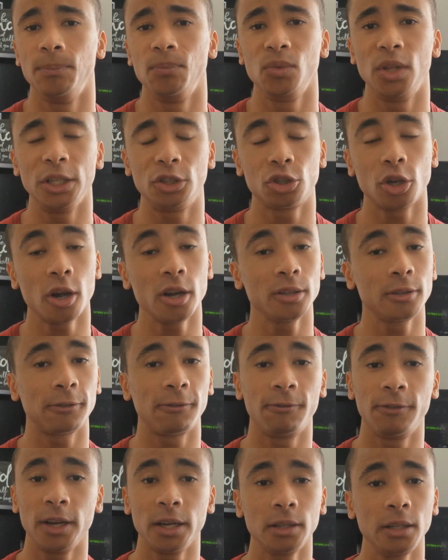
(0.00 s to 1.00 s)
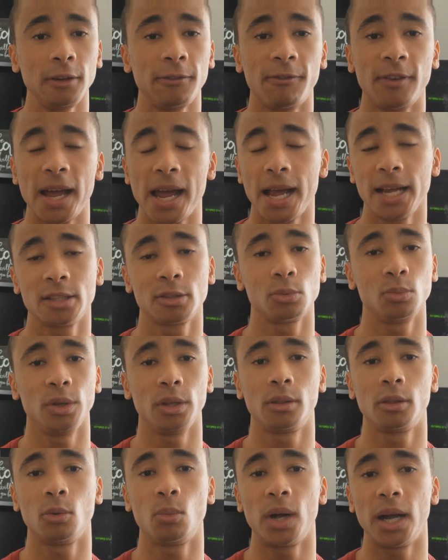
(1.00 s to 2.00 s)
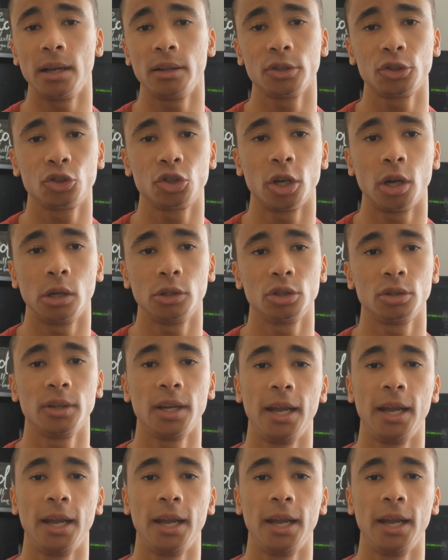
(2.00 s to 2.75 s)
They charge fairly fast with the wireless charger,